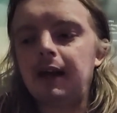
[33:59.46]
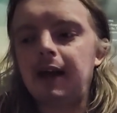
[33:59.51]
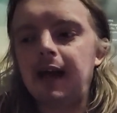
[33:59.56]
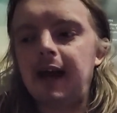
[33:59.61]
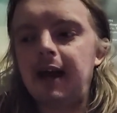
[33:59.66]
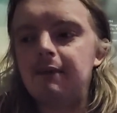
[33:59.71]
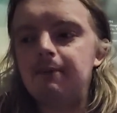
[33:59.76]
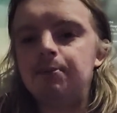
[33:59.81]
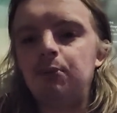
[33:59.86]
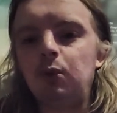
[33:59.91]

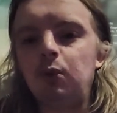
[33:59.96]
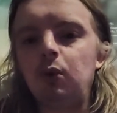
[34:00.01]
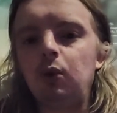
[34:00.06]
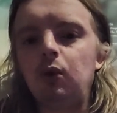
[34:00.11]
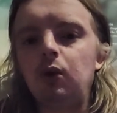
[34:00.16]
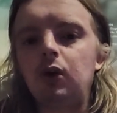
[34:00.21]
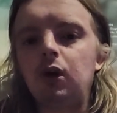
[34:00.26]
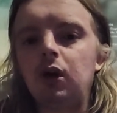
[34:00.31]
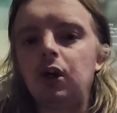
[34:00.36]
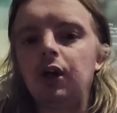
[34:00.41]
have
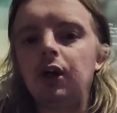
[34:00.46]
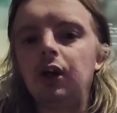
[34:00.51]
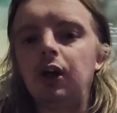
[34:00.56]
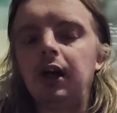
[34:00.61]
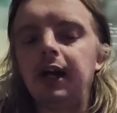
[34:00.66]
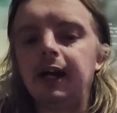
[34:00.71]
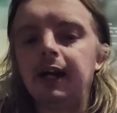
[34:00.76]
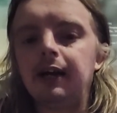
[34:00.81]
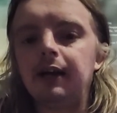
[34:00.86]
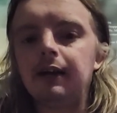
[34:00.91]
more kind of
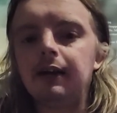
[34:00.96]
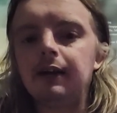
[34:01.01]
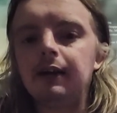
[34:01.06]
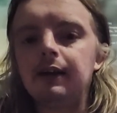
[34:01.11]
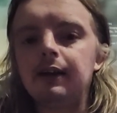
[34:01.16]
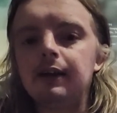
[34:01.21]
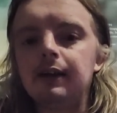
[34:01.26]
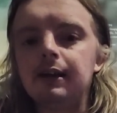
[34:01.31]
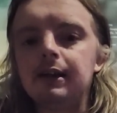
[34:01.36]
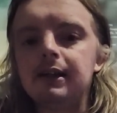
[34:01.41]
like
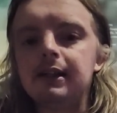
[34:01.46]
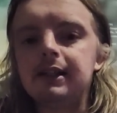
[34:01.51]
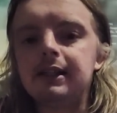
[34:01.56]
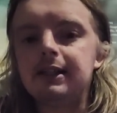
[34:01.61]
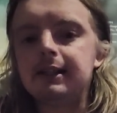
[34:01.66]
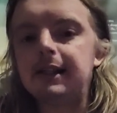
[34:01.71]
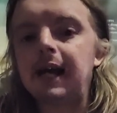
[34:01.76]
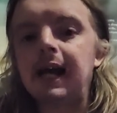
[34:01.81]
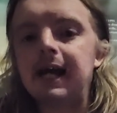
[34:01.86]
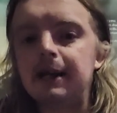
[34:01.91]

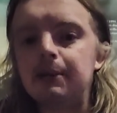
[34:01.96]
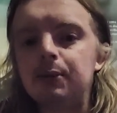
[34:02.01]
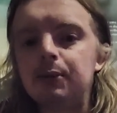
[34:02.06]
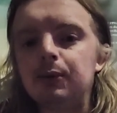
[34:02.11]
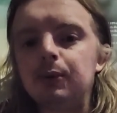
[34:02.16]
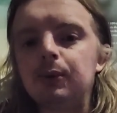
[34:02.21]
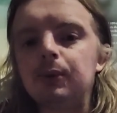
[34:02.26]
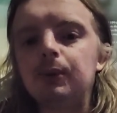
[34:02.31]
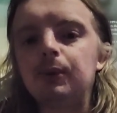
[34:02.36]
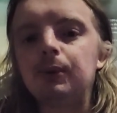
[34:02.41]

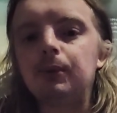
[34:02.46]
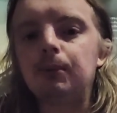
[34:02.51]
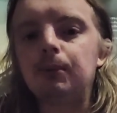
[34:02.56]
stable